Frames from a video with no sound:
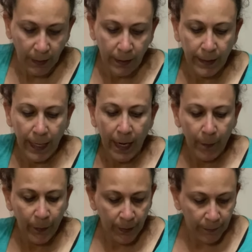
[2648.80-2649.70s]

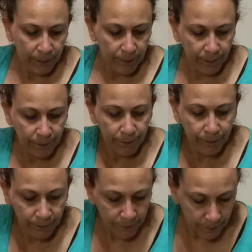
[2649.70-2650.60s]
Gap,
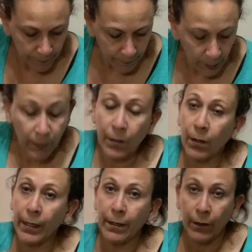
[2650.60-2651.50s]

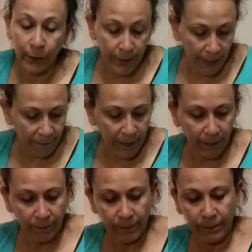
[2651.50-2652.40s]
sorry, Old Navy.
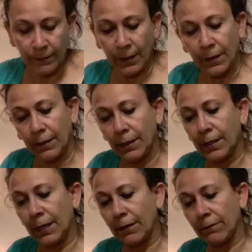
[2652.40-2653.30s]
They
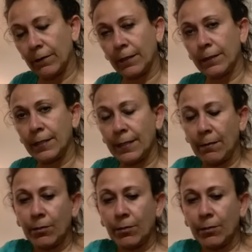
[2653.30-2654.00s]
kind of run in the same